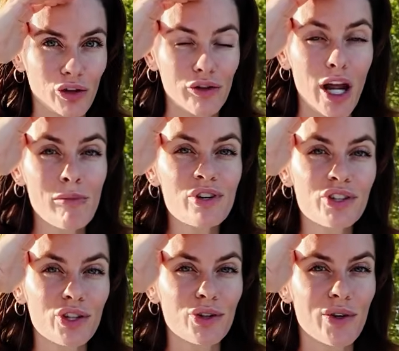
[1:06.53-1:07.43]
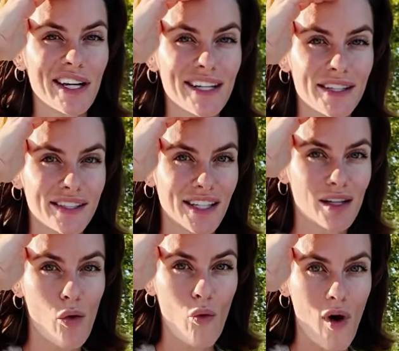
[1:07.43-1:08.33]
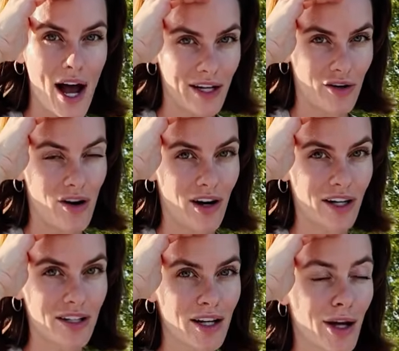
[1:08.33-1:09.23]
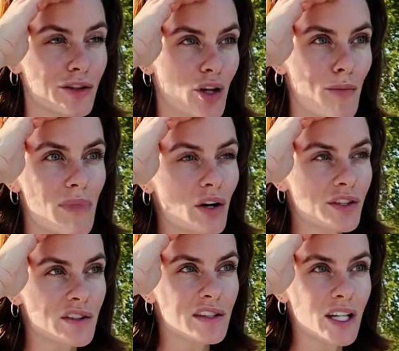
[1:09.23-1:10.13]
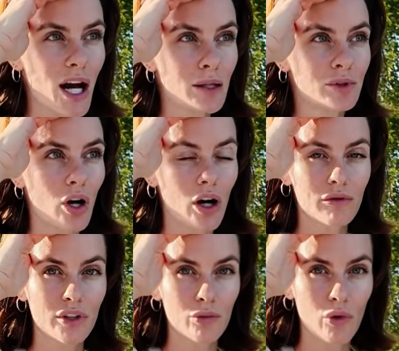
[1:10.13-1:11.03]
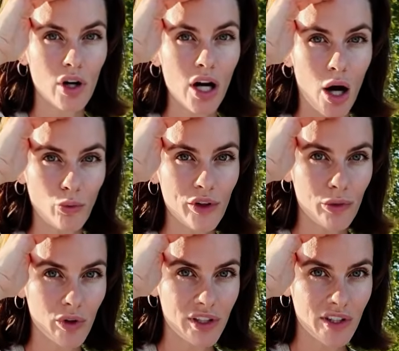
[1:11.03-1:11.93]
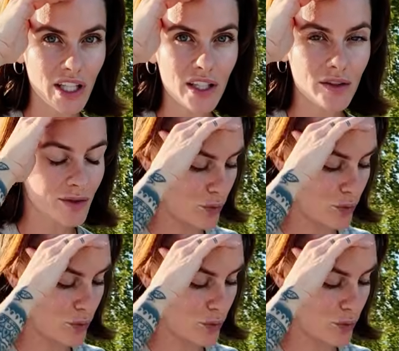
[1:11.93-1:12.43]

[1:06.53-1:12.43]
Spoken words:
So number 2 is the Winegard. So most of the time your RV will come with one of these,